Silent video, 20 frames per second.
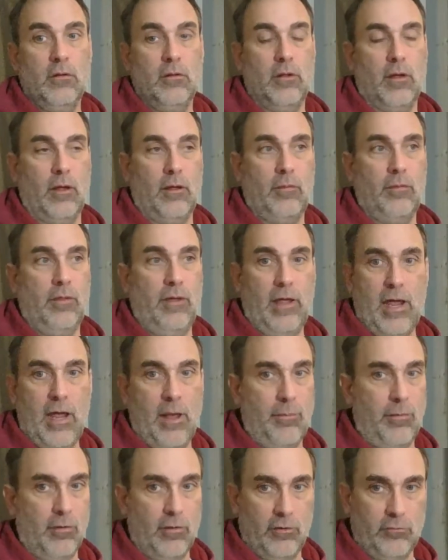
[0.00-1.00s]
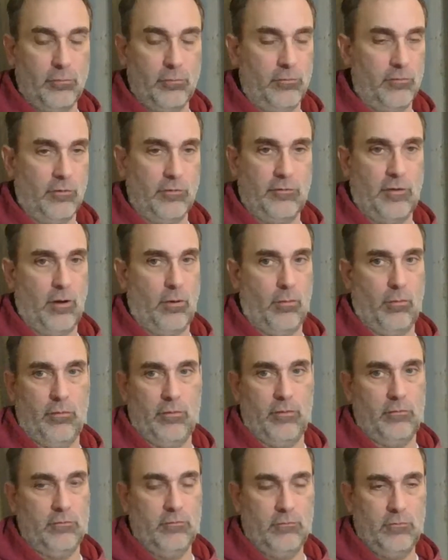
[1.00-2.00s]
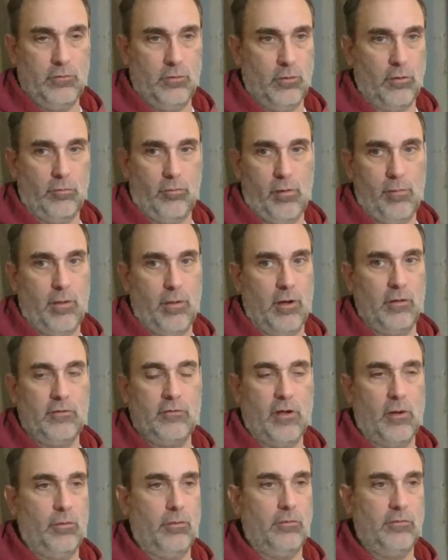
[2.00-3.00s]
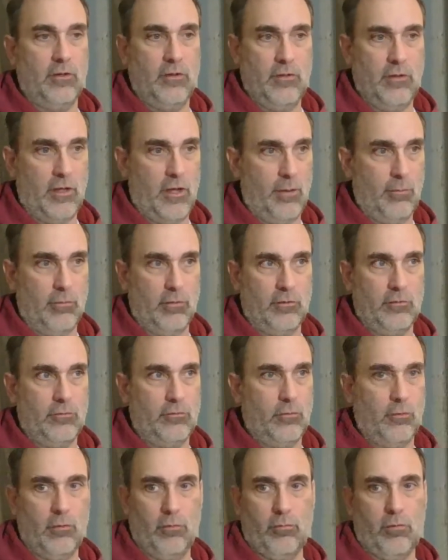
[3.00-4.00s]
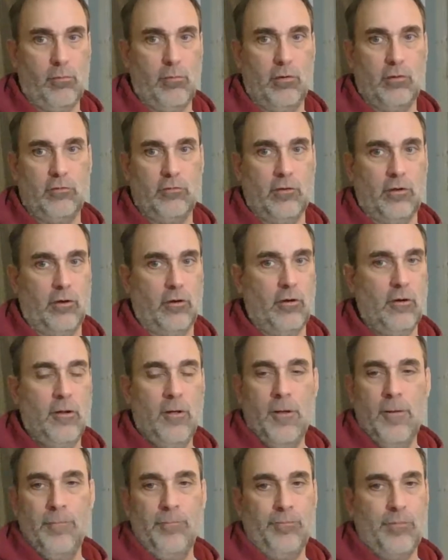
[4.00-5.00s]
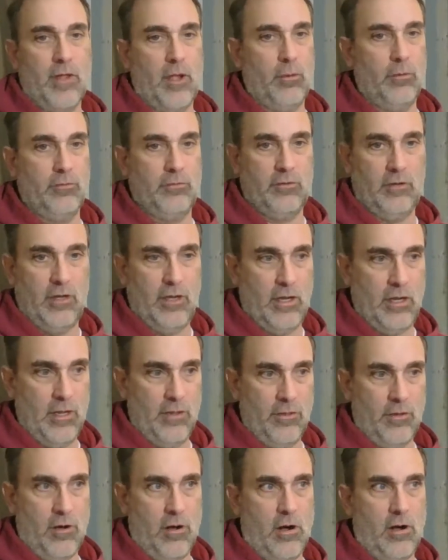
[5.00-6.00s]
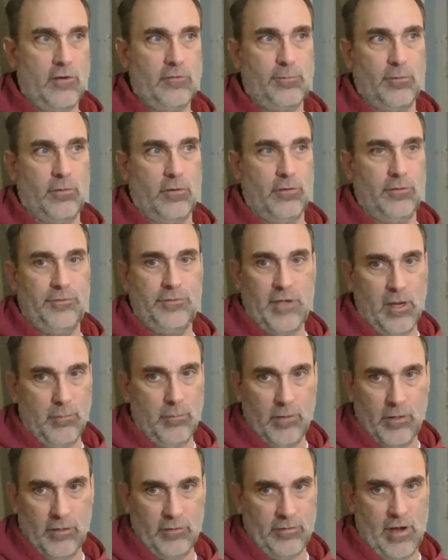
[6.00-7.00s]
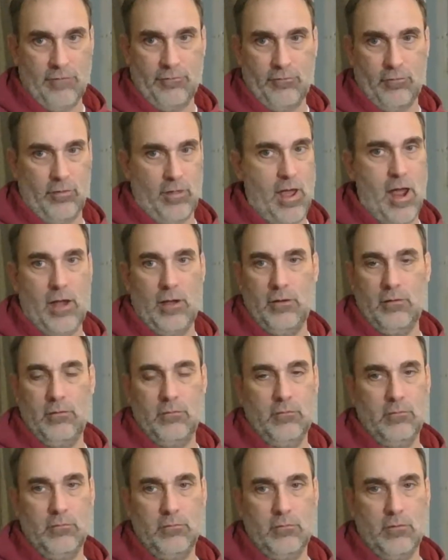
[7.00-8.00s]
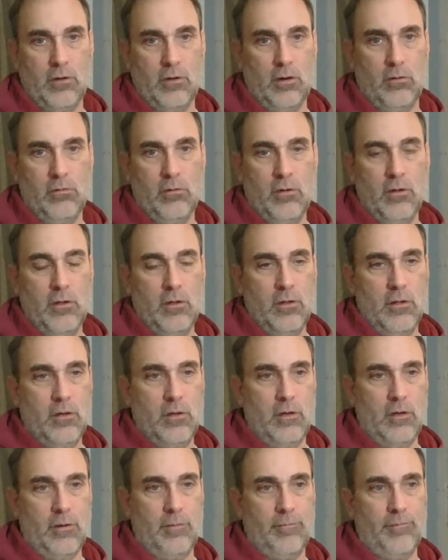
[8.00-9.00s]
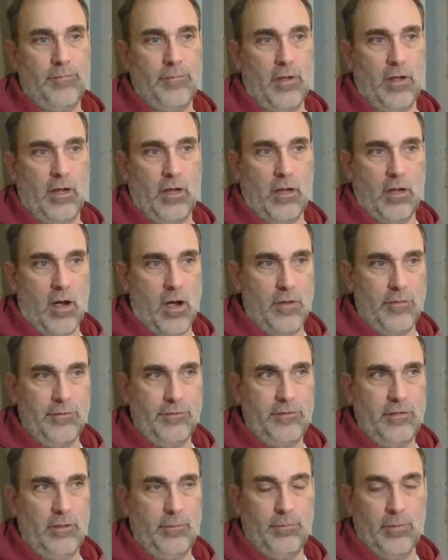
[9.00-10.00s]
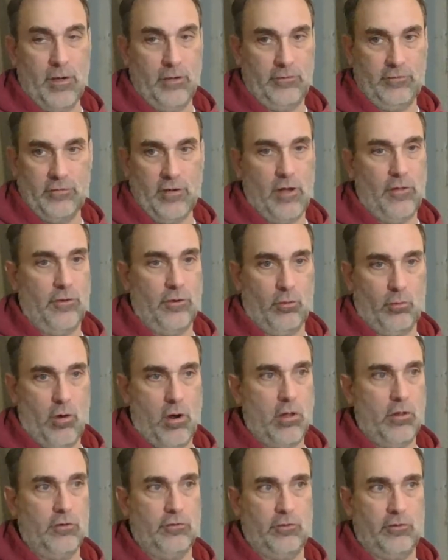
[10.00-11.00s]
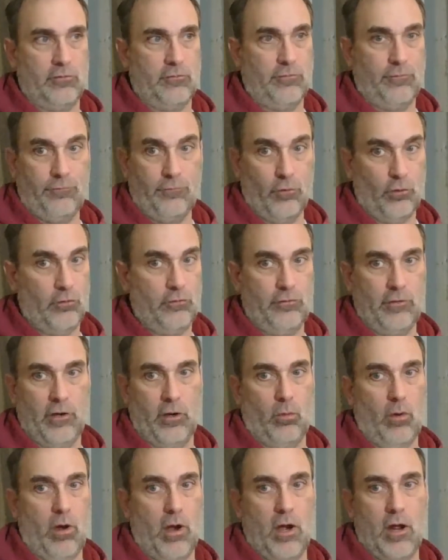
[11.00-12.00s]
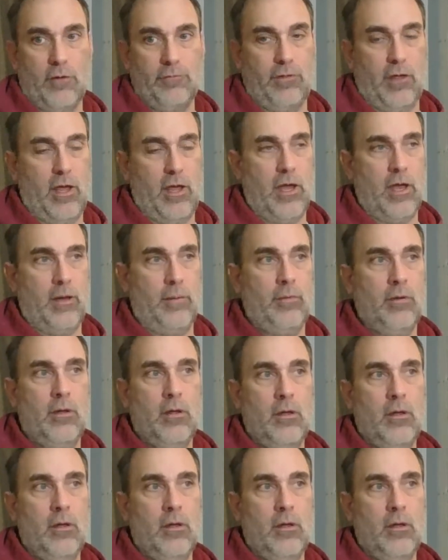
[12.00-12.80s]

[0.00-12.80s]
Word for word: Like the ambulance was just there within two to three minutes. I was in the ambulance two to three minutes later. I was in the hospital ten minutes after that. You know, um, I got the T. I saw the neurologist first thing right off the am.